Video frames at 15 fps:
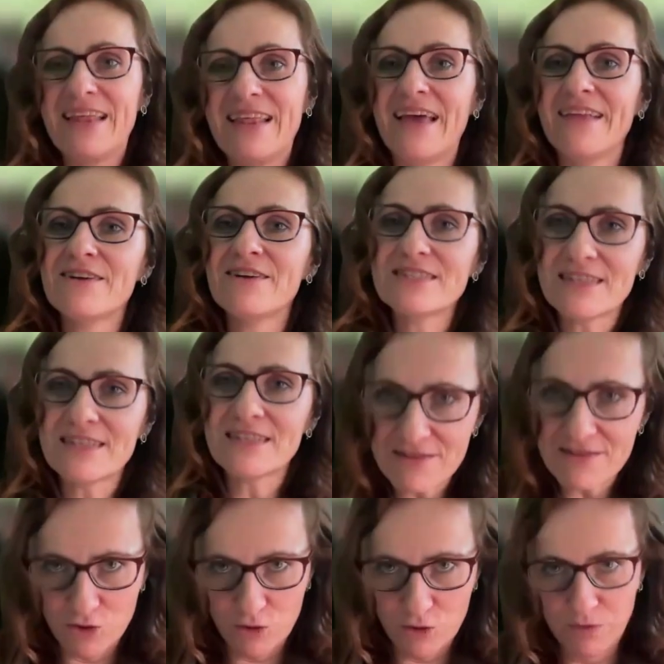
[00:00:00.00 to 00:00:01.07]
And there is
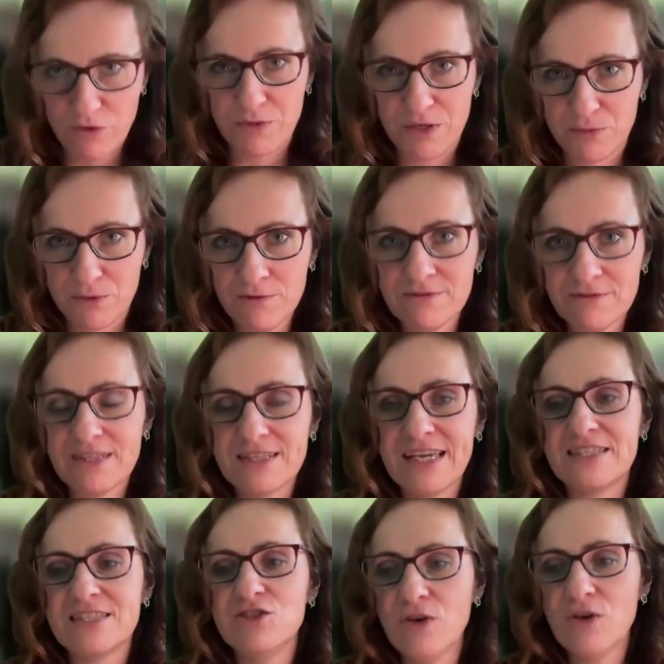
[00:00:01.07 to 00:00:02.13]
another group of people that
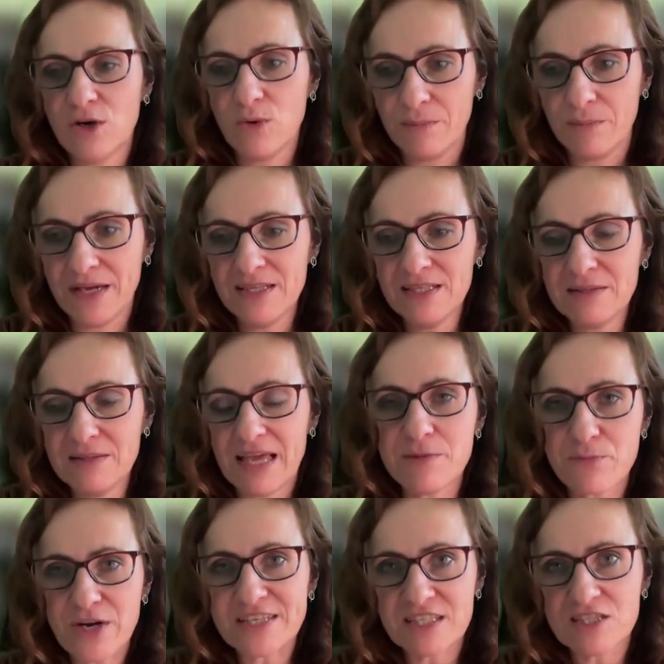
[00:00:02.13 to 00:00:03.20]
gets new equipment
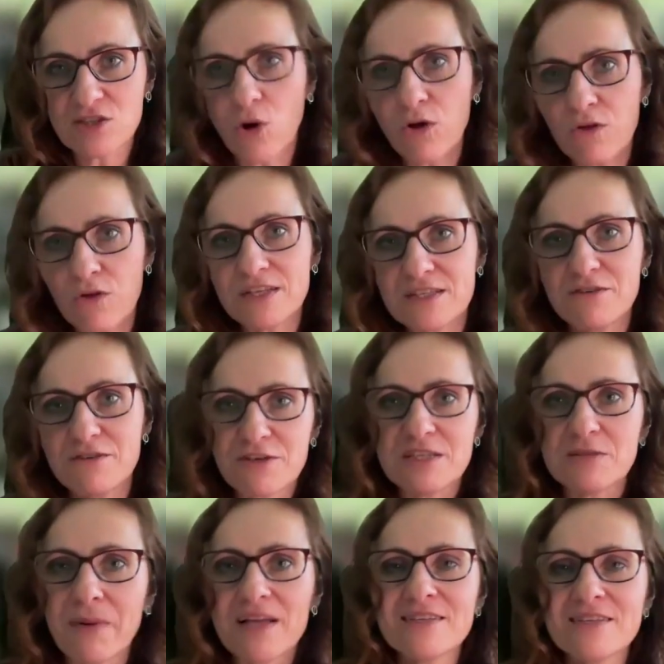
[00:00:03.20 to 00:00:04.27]
and presses all the
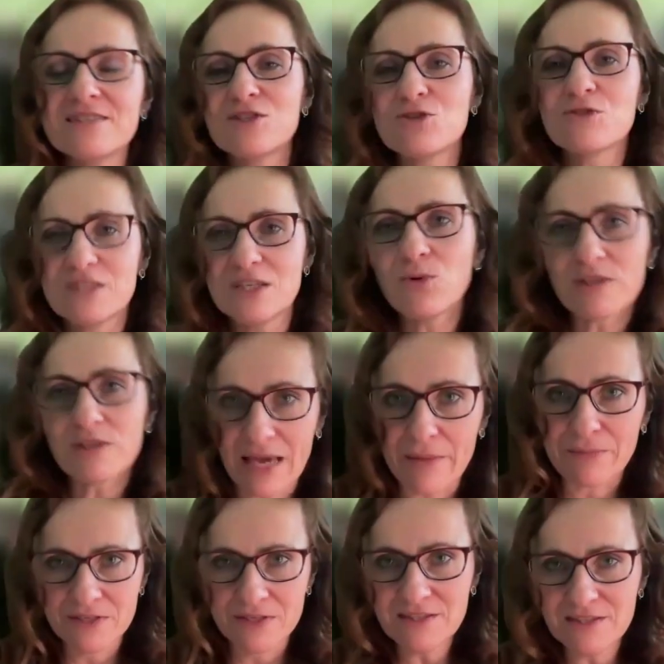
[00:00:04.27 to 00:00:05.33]
different buttons to see what
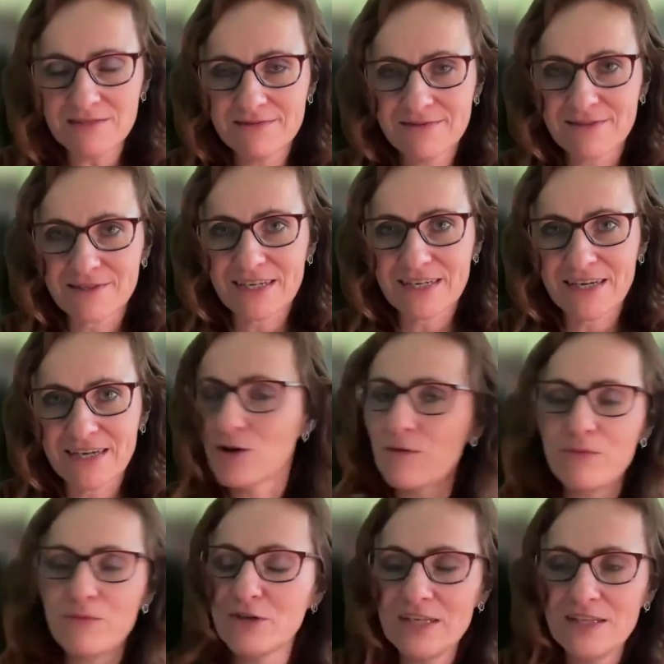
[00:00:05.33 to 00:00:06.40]
happens, okay,
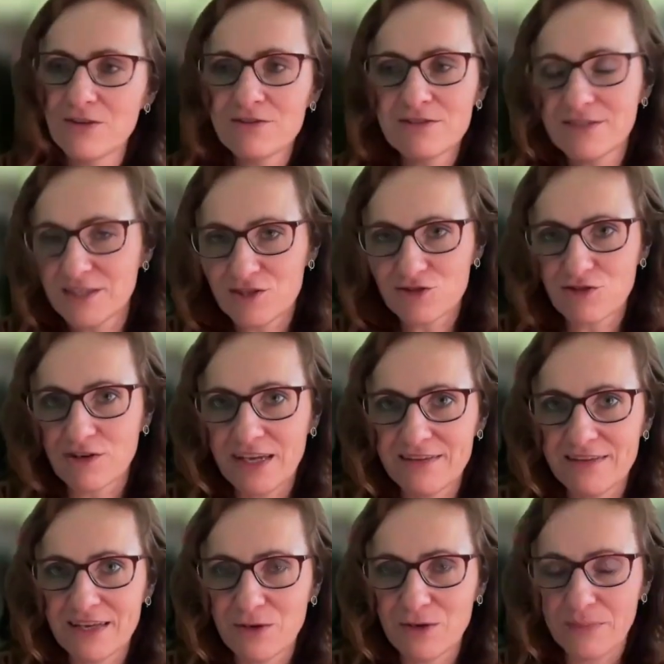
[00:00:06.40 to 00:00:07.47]
hopefully not destroying
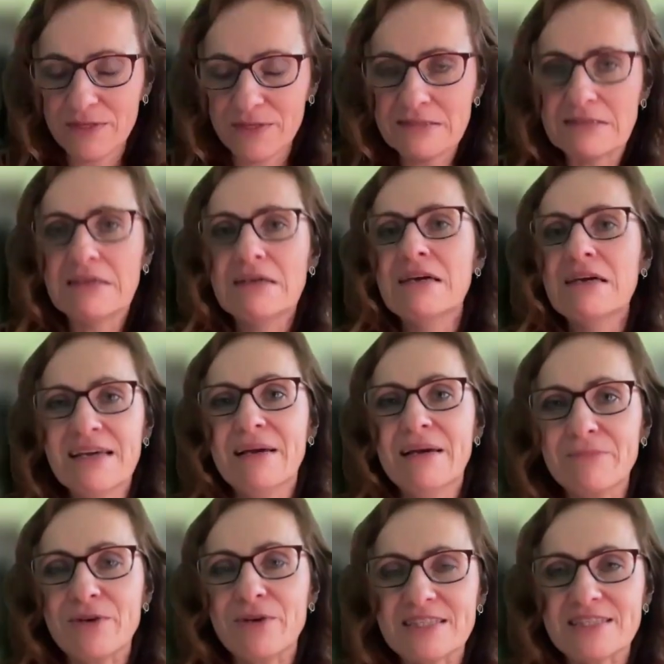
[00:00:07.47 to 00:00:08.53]
the equipment,
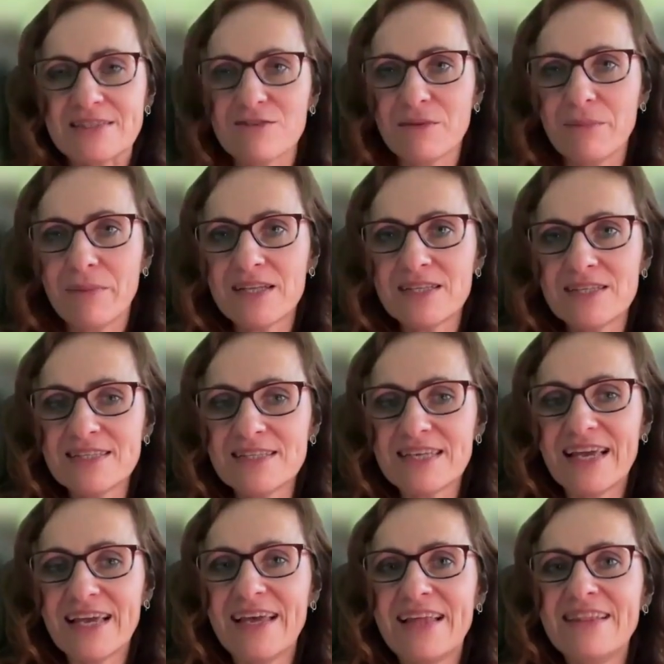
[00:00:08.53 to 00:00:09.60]
presses all the buttons
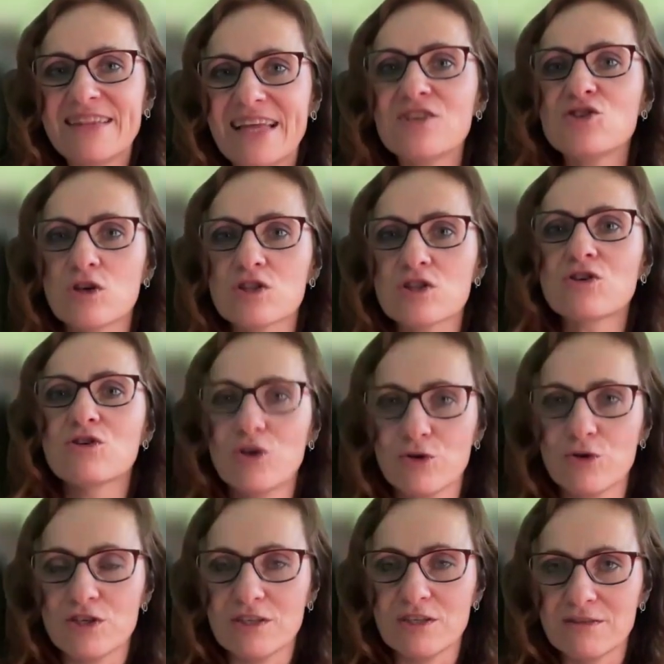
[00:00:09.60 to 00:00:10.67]
and then draws
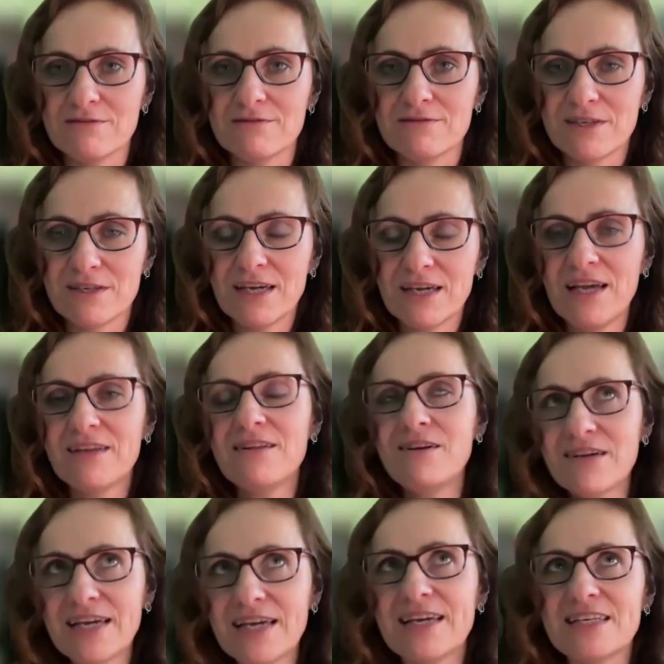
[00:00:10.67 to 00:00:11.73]
conclusion, okay, and
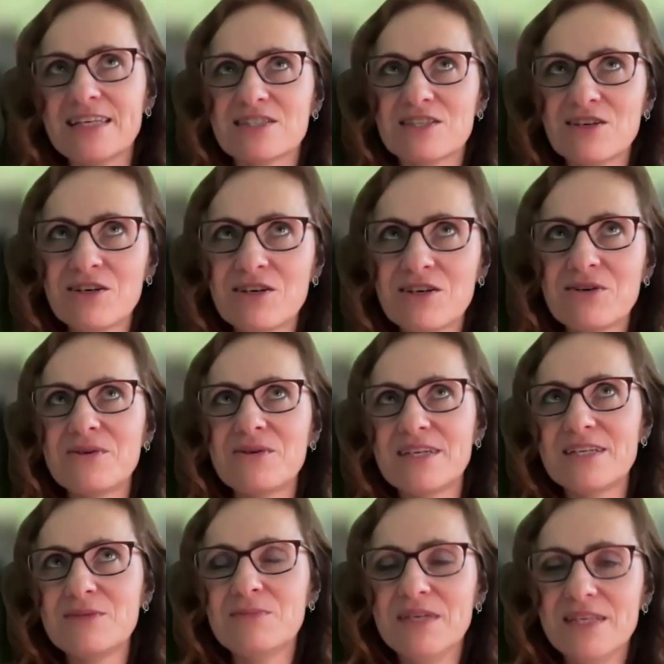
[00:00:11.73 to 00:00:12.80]
okay, so
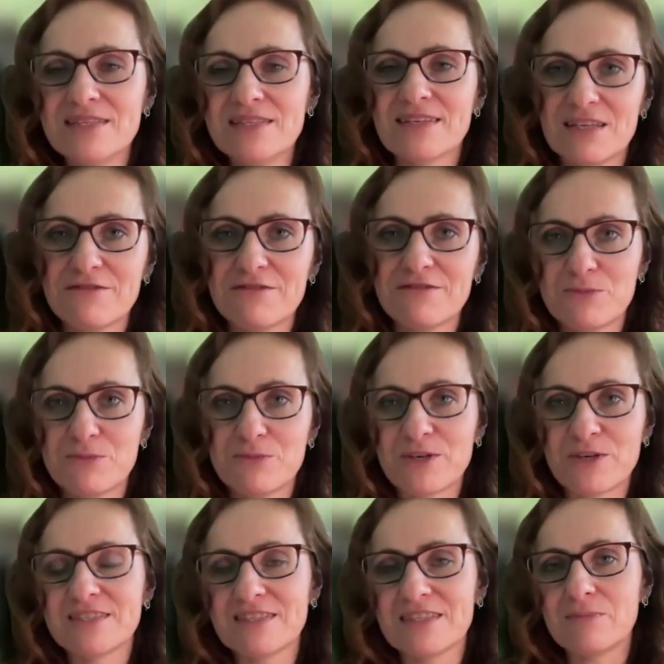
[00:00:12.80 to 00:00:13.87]
it means that if we
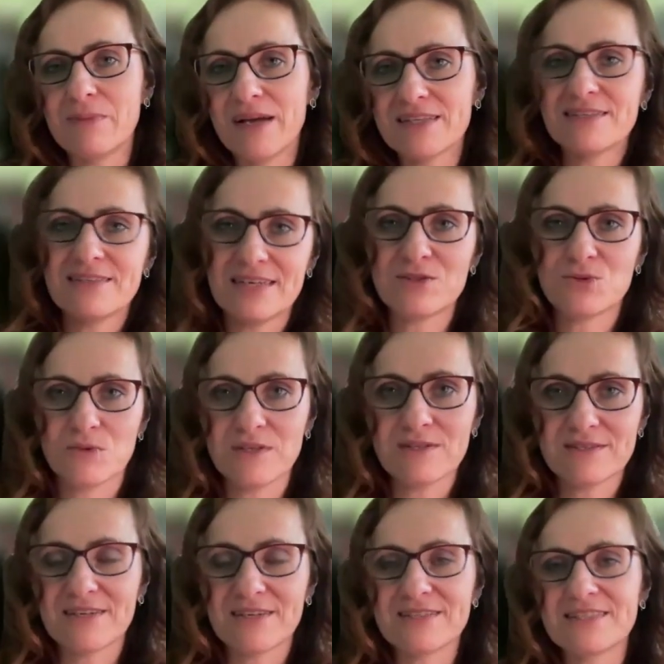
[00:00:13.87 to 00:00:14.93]
press this button, it will
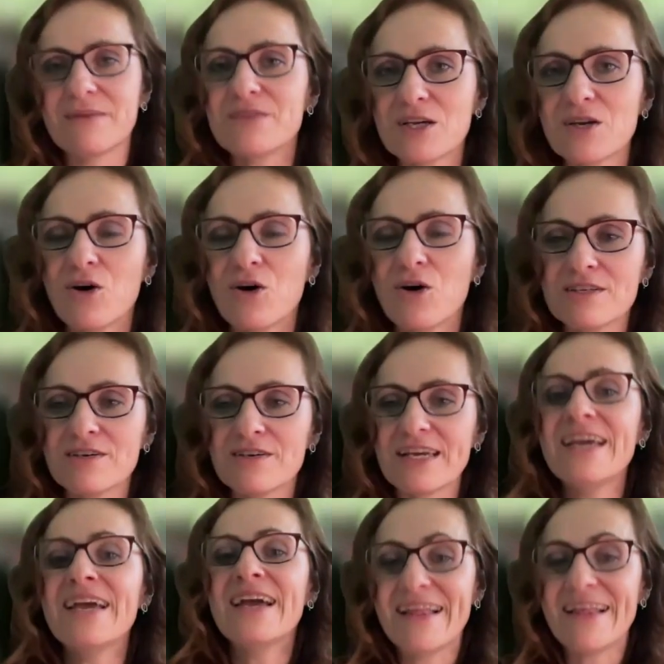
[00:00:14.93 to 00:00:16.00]
turn something on,
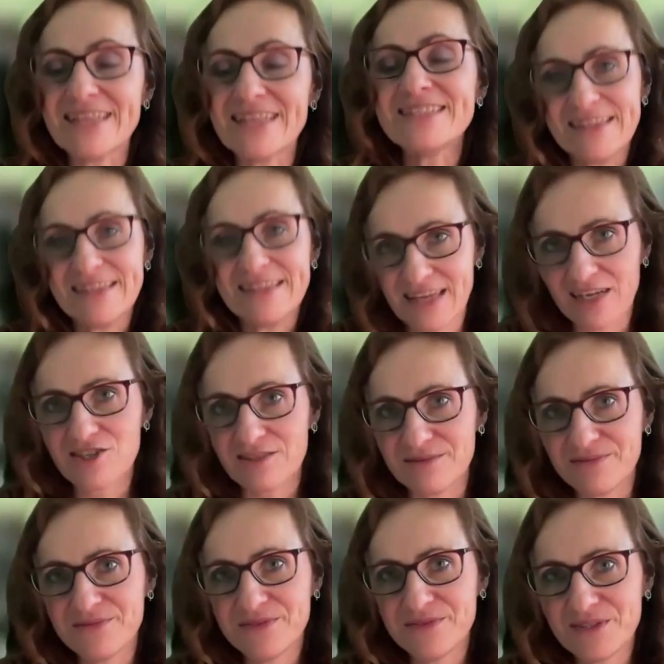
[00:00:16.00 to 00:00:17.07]
okay, that's
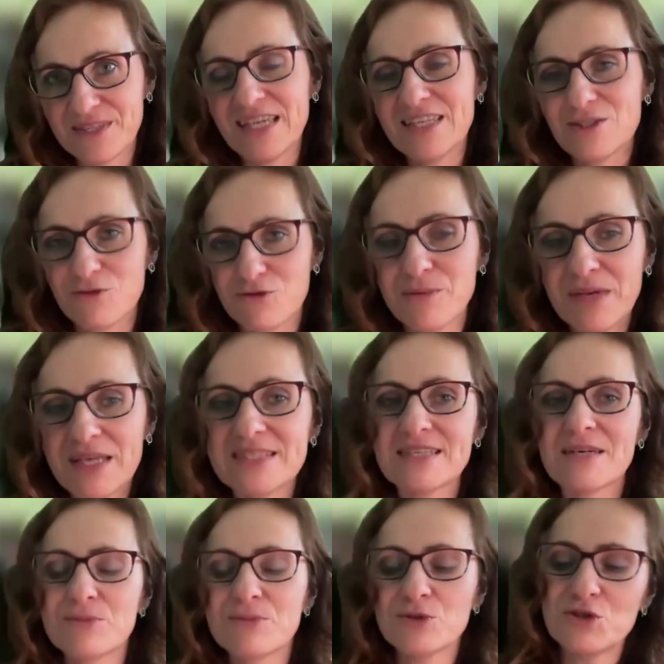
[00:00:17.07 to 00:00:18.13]
induction, okay, so from
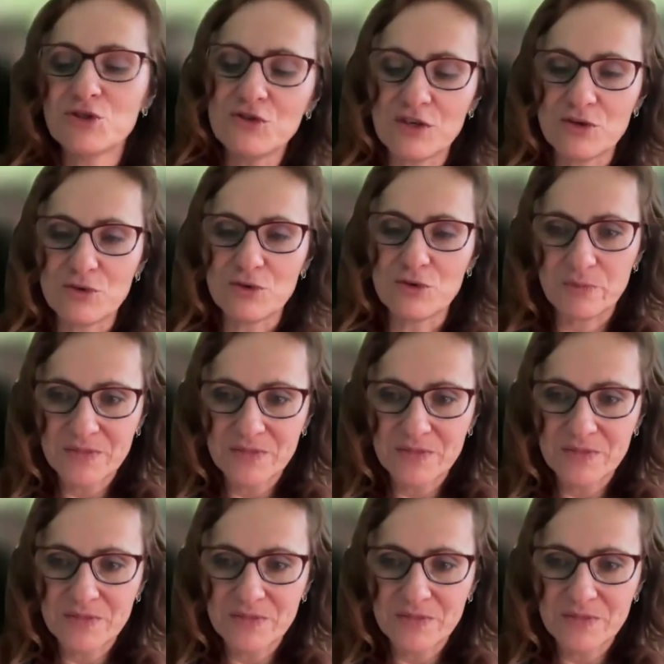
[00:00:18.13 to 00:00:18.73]
examples to the rule.